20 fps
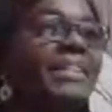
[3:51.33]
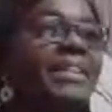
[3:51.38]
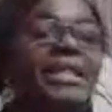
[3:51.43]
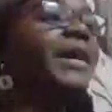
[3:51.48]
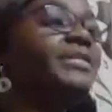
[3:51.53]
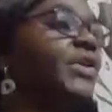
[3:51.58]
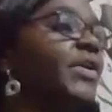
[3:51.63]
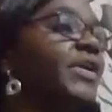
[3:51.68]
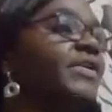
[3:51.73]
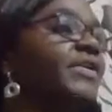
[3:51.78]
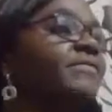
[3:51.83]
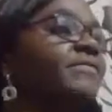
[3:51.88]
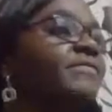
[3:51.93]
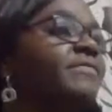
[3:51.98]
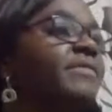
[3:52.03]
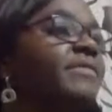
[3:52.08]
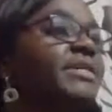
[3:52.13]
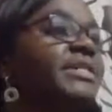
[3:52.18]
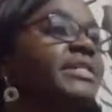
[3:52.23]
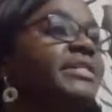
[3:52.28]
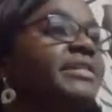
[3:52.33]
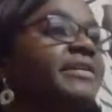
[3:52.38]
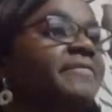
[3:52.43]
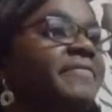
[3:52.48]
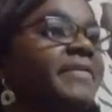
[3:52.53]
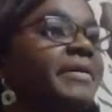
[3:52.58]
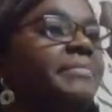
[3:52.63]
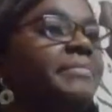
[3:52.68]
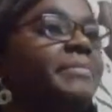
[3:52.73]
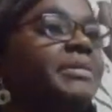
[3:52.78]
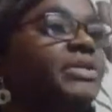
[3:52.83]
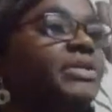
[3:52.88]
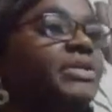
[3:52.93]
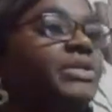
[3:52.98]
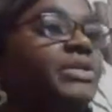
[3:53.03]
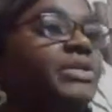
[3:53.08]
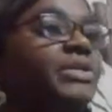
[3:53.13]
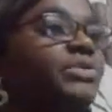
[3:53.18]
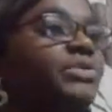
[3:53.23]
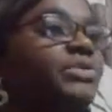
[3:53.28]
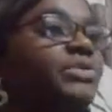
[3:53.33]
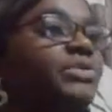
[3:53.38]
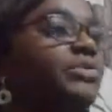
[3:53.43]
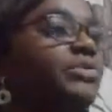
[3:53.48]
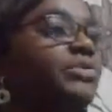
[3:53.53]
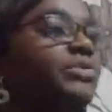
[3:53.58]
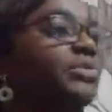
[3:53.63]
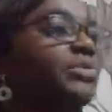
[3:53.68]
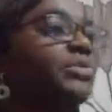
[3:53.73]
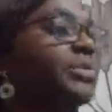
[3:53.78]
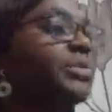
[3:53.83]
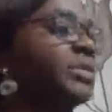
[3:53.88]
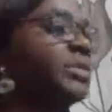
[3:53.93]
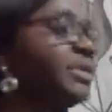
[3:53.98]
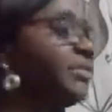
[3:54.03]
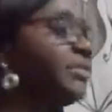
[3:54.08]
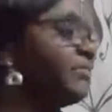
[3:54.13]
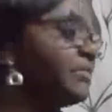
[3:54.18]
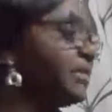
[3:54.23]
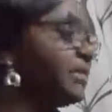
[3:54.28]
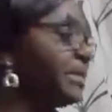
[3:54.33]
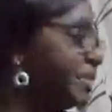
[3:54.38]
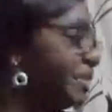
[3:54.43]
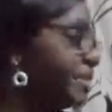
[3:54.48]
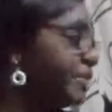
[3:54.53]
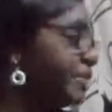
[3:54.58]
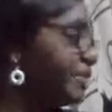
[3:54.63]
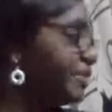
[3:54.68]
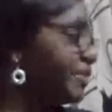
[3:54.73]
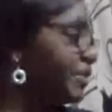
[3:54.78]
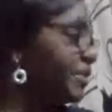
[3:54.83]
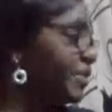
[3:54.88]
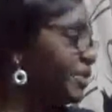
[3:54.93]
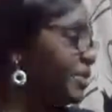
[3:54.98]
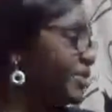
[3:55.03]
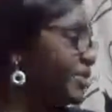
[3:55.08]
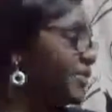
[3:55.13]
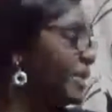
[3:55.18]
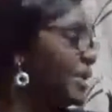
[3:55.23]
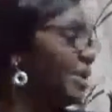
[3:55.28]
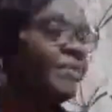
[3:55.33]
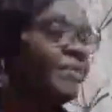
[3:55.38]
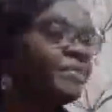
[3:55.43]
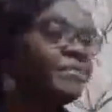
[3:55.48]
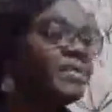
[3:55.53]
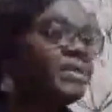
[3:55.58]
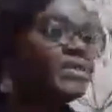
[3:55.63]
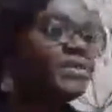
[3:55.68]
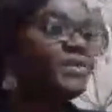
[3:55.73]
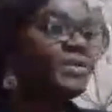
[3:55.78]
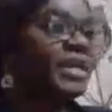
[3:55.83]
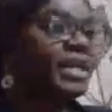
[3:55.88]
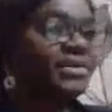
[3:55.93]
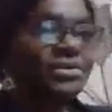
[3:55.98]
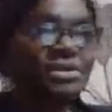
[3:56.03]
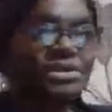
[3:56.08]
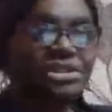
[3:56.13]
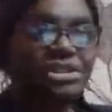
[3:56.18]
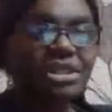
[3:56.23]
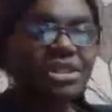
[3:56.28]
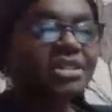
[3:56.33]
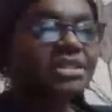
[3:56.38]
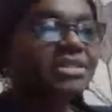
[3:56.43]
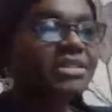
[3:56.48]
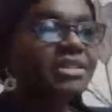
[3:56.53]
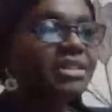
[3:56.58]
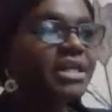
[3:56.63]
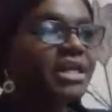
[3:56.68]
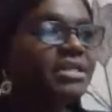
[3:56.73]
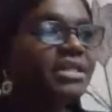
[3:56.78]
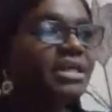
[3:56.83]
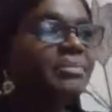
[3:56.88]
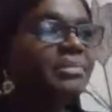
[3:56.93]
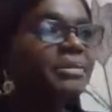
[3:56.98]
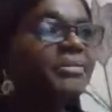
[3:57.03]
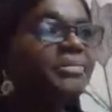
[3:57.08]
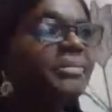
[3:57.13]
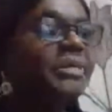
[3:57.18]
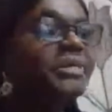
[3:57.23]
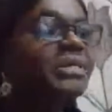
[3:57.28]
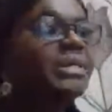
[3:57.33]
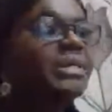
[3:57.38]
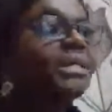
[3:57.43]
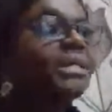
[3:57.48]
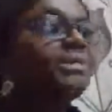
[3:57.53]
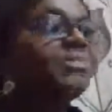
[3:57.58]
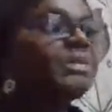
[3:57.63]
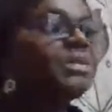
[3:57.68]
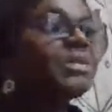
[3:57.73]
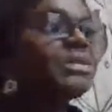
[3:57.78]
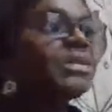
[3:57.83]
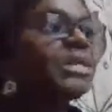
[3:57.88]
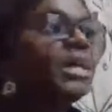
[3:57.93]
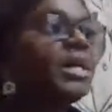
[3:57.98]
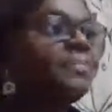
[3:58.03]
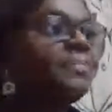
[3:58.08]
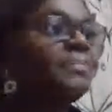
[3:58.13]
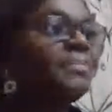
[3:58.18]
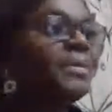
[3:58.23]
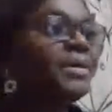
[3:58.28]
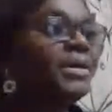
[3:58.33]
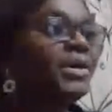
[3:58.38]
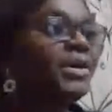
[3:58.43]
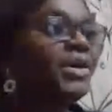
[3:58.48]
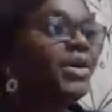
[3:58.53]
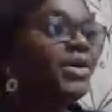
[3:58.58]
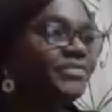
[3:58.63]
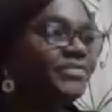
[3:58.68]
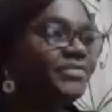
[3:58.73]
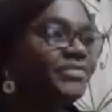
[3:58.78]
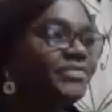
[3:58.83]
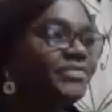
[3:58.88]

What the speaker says: So in raising a family, good evening, everybody. I'm really sorry I rushed in, and I'm a little bit all